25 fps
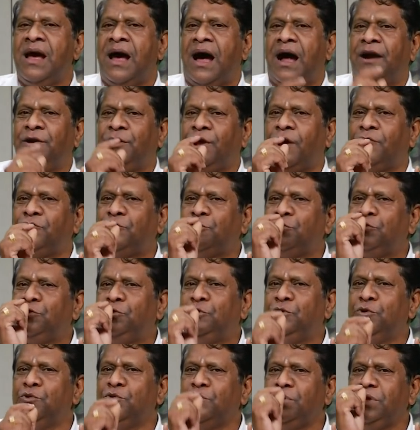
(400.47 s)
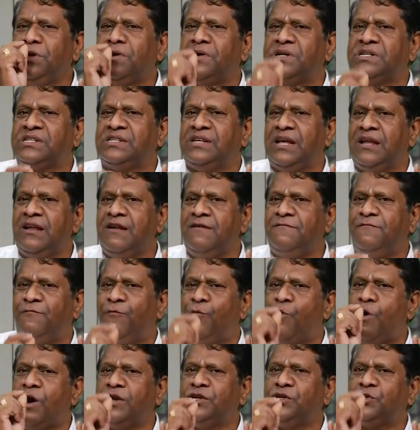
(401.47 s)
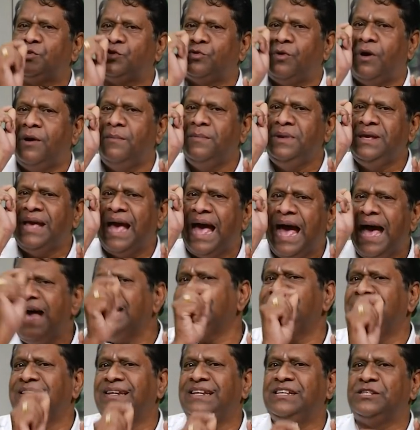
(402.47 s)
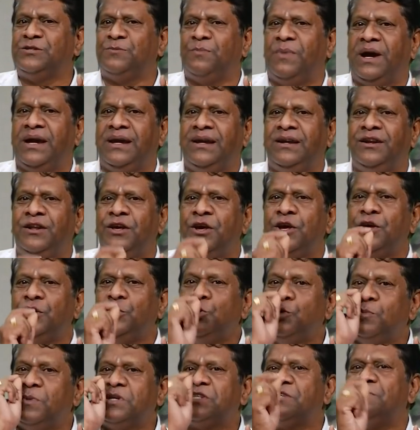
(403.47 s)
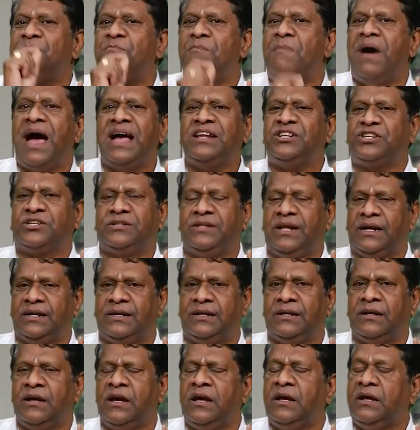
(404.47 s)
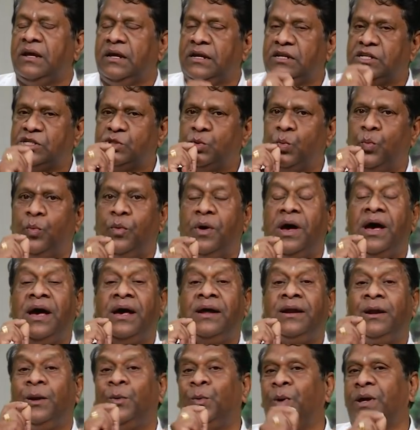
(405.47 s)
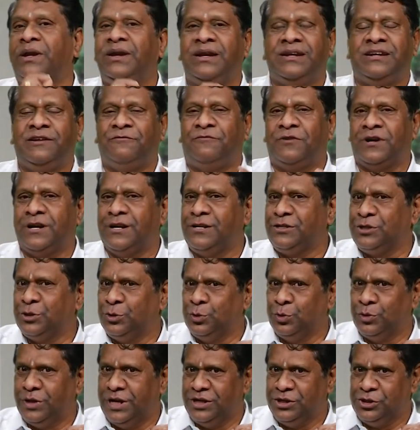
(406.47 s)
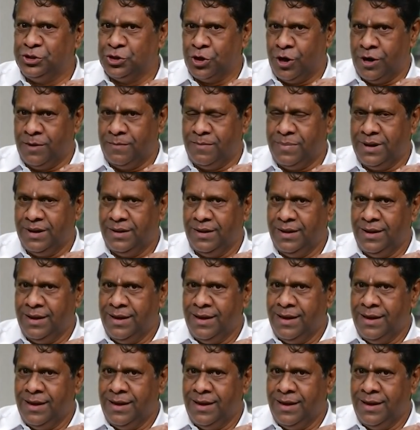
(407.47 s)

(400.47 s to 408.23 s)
And you have to tune yourself what Swami has in his mind. You must match that. It's very, very difficult to do that job.